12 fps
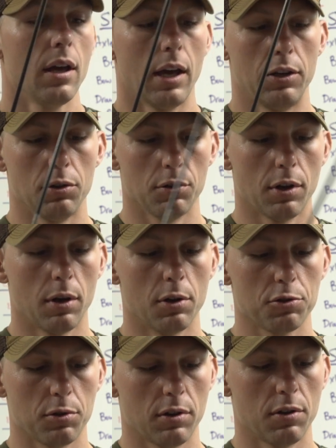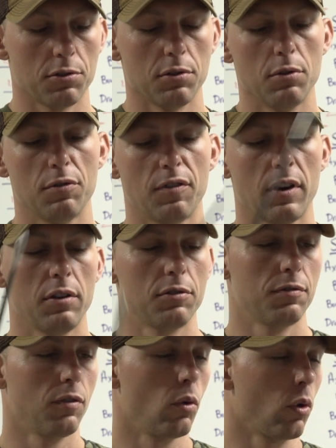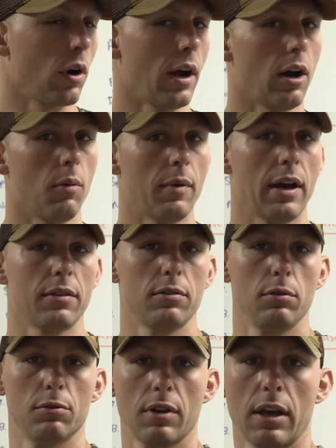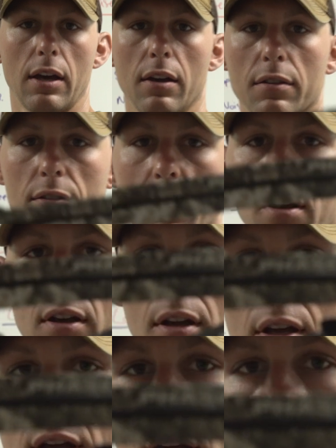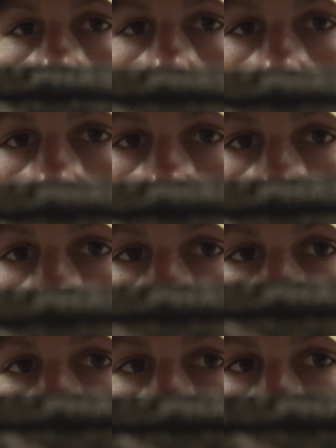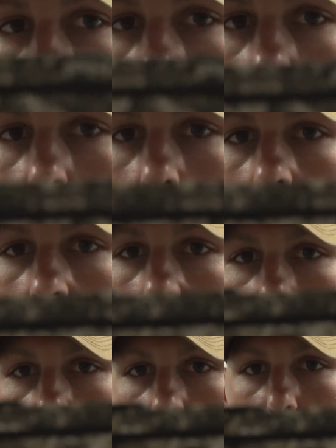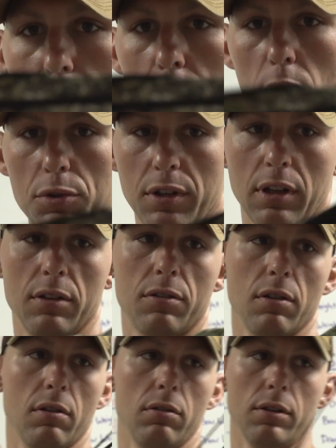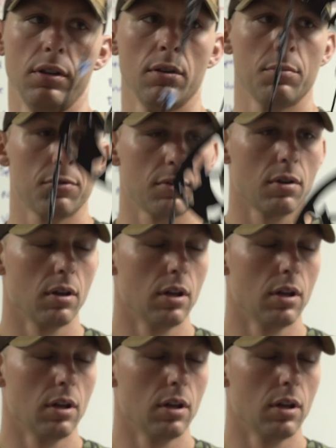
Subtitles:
And you'll notice in this new Phase 4 how Mathews has the rubber actually built into the limbs.